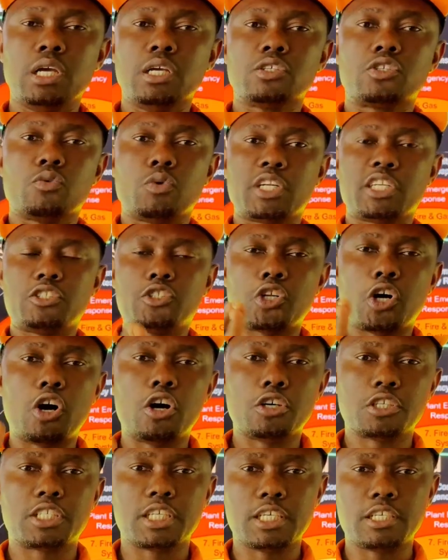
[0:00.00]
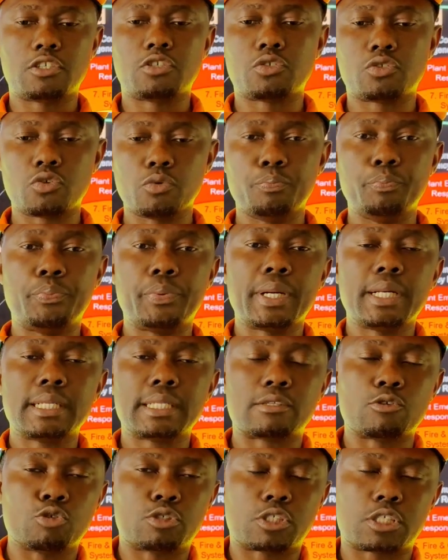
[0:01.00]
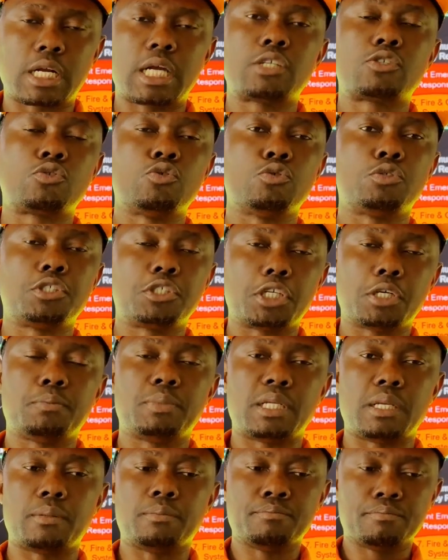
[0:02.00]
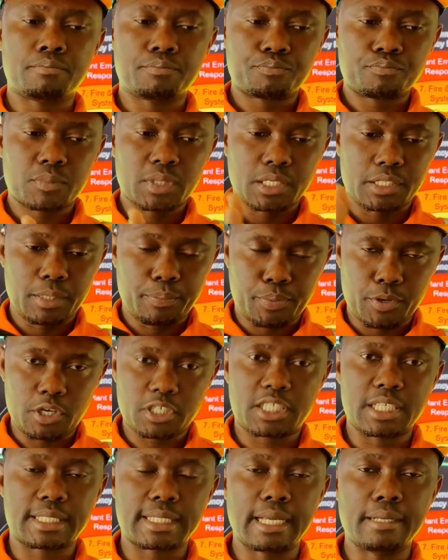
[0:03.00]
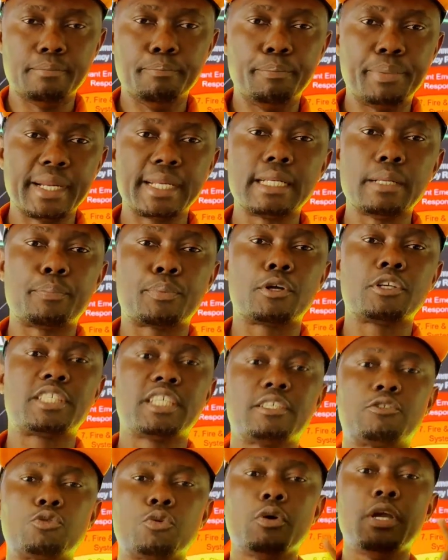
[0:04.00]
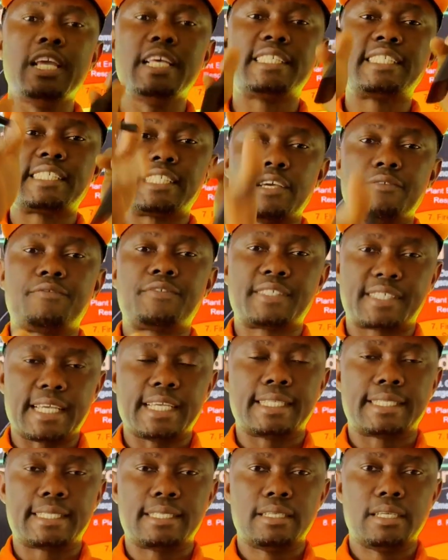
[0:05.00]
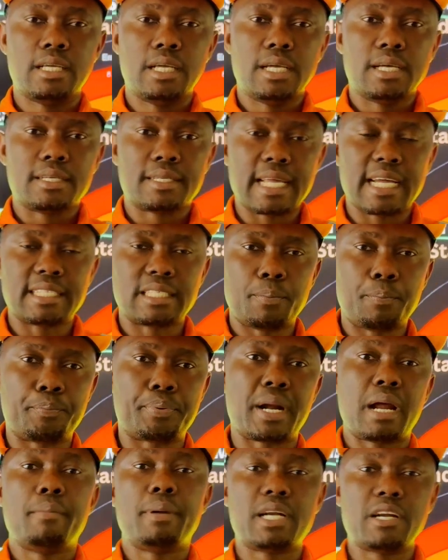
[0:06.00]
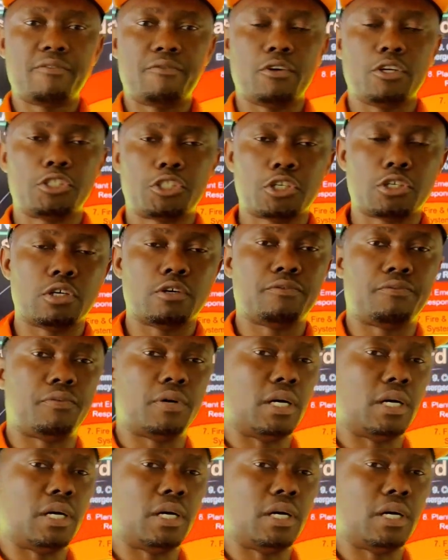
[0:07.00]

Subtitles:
So what it does is to try to trim the process and bring the process to a safe state. That's the primary function of